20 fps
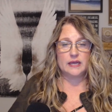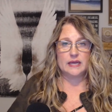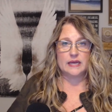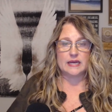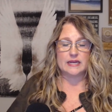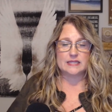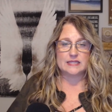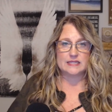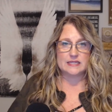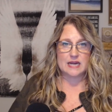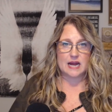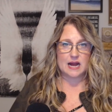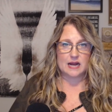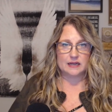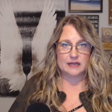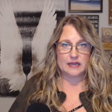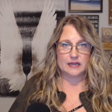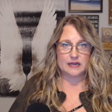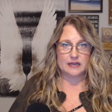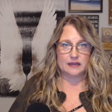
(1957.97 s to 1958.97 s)

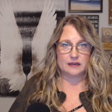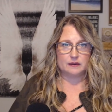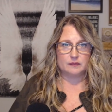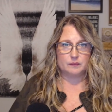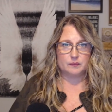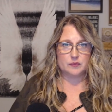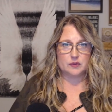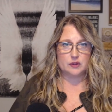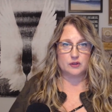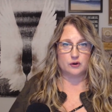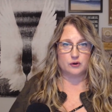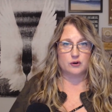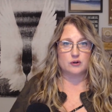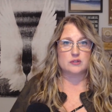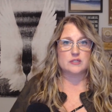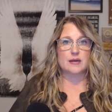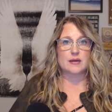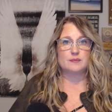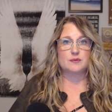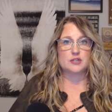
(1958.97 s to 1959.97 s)

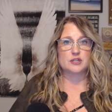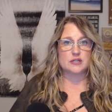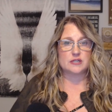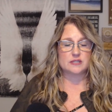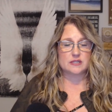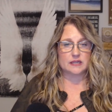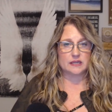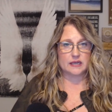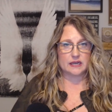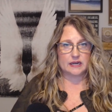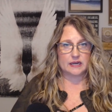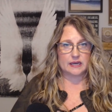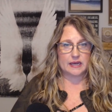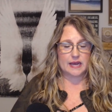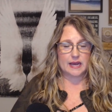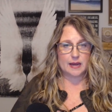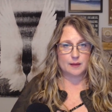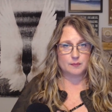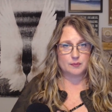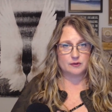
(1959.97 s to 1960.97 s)
neuroception isn't getting
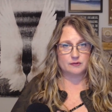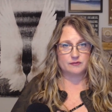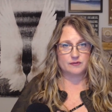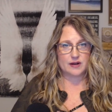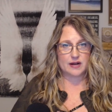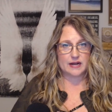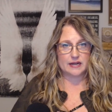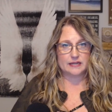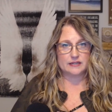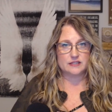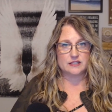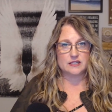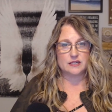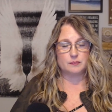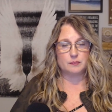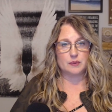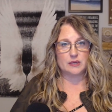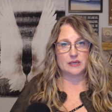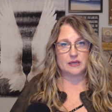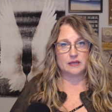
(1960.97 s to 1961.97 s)
amplified to
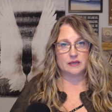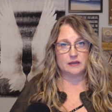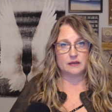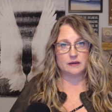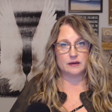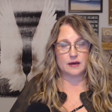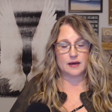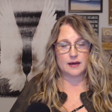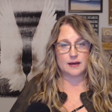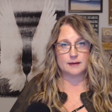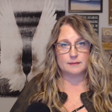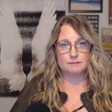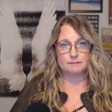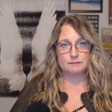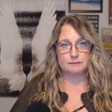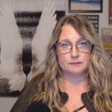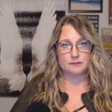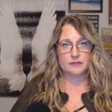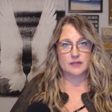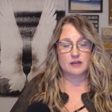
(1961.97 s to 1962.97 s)
be
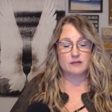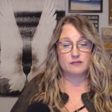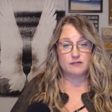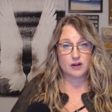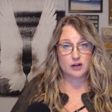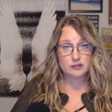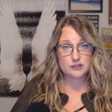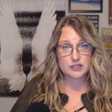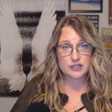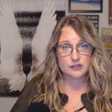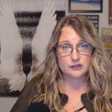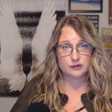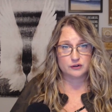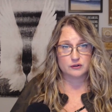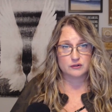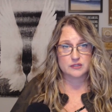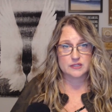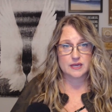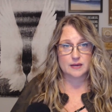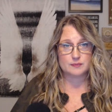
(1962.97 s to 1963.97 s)
faulty
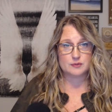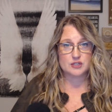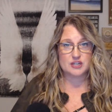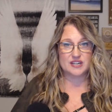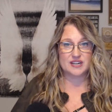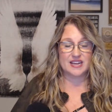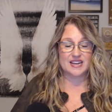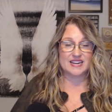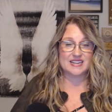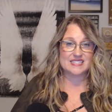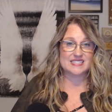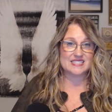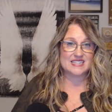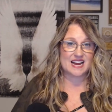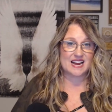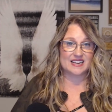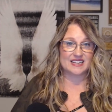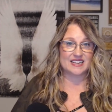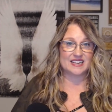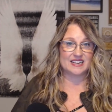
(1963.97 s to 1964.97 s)
neuroception, and it's
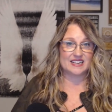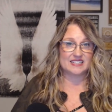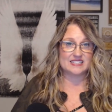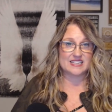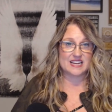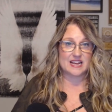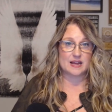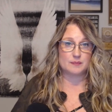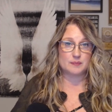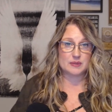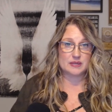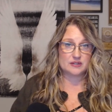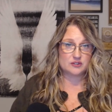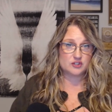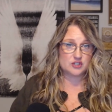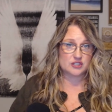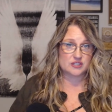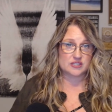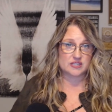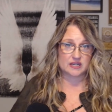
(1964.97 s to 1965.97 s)
not getting dampened
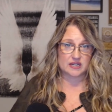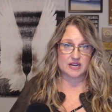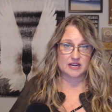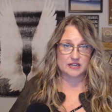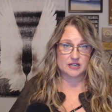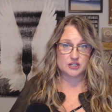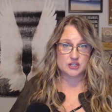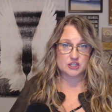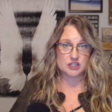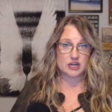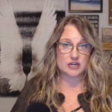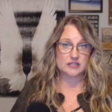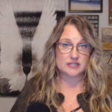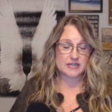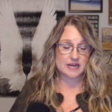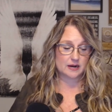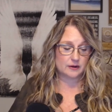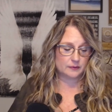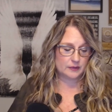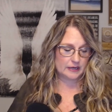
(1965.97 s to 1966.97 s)
just to kind of shut
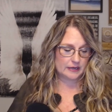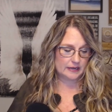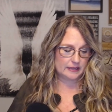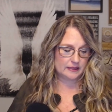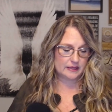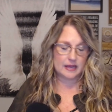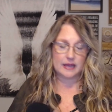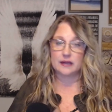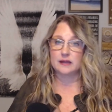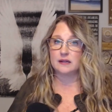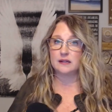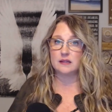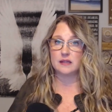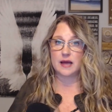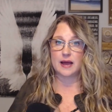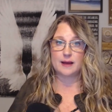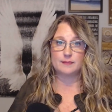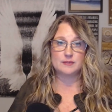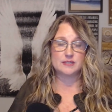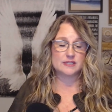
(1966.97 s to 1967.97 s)
down and in that
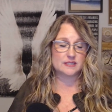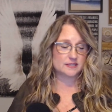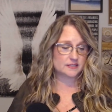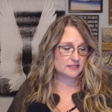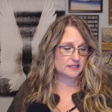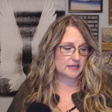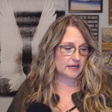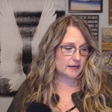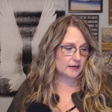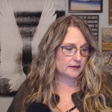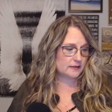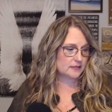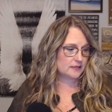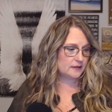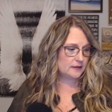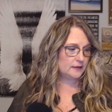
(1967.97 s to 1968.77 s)
collapsed state.